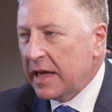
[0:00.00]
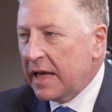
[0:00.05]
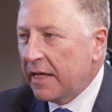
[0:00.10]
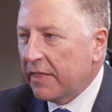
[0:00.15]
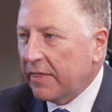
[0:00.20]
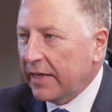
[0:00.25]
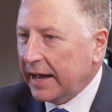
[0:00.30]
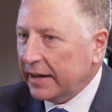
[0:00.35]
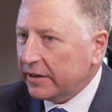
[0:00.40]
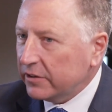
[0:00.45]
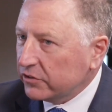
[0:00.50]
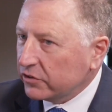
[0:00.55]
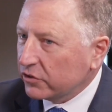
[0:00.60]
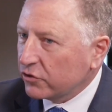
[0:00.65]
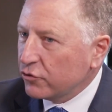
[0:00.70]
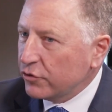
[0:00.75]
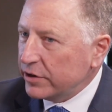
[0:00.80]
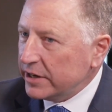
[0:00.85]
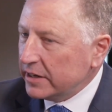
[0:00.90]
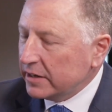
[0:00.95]
That is a
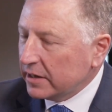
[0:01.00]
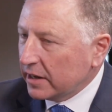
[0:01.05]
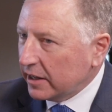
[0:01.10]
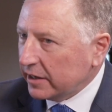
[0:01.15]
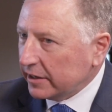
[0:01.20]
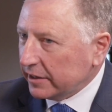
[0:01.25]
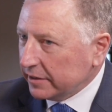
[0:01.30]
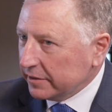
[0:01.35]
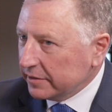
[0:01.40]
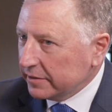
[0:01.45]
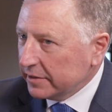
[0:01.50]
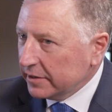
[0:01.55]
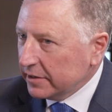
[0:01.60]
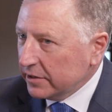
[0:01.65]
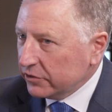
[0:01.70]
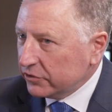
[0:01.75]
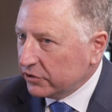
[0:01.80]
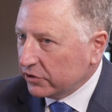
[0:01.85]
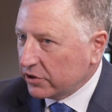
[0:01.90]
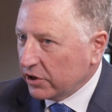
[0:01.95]
green light
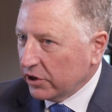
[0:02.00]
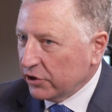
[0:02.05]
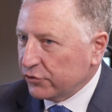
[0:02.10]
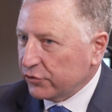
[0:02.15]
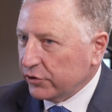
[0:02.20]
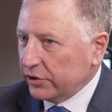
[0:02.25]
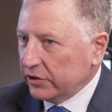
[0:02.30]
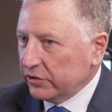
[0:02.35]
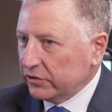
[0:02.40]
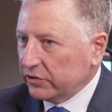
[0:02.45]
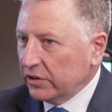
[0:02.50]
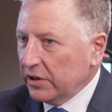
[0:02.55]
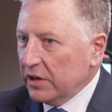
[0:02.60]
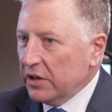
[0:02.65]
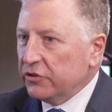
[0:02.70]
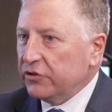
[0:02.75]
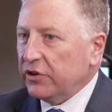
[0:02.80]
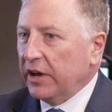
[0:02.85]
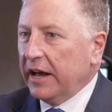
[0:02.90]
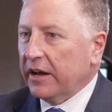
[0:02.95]
to countries
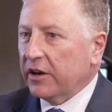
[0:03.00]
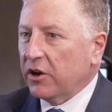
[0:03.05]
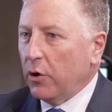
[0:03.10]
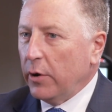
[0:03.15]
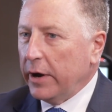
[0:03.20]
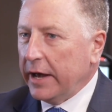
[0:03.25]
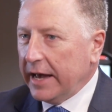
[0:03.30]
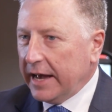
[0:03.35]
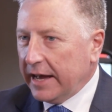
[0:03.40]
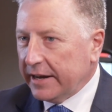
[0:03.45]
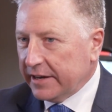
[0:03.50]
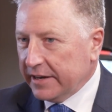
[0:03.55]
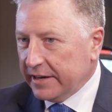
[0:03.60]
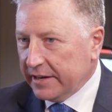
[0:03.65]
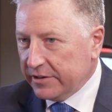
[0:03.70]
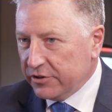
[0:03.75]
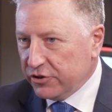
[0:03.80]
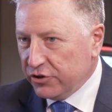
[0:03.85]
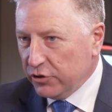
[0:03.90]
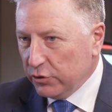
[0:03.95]
to go ahead and
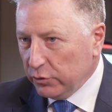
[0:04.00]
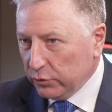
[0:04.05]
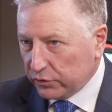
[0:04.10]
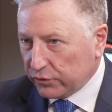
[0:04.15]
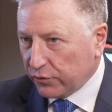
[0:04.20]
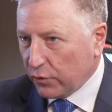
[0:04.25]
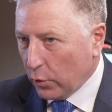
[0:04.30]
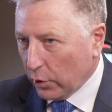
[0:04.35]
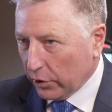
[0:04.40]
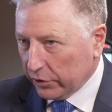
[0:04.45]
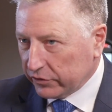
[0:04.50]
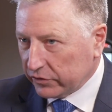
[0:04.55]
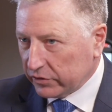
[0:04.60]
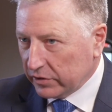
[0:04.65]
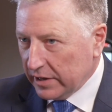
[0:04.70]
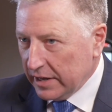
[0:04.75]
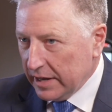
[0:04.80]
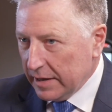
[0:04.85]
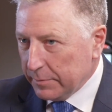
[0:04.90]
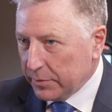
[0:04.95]
use force
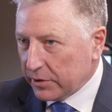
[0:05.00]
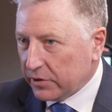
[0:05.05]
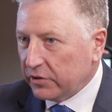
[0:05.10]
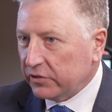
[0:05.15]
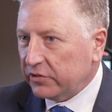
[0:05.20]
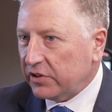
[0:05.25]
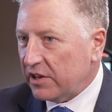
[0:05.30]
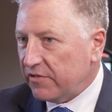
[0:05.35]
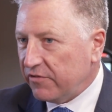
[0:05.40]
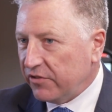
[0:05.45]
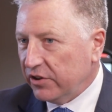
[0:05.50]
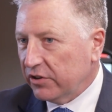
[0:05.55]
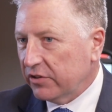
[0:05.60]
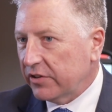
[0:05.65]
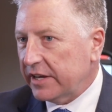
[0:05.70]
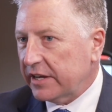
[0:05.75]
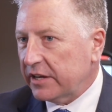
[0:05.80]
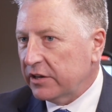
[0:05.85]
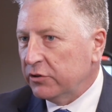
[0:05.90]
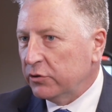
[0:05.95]
because they feel they
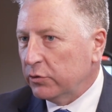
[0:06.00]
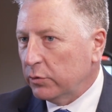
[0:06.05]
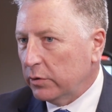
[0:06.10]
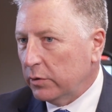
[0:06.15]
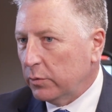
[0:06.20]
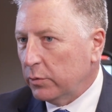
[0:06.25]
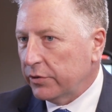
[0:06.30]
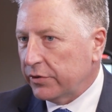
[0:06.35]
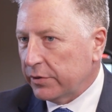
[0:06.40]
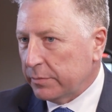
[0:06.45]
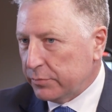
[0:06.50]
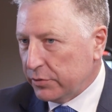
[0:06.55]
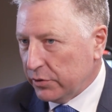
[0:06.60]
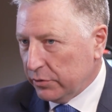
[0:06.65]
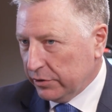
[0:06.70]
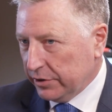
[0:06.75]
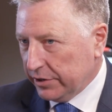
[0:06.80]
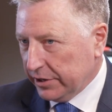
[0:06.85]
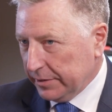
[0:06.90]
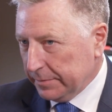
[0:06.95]
can do it with
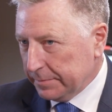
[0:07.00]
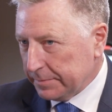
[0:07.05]
impunity.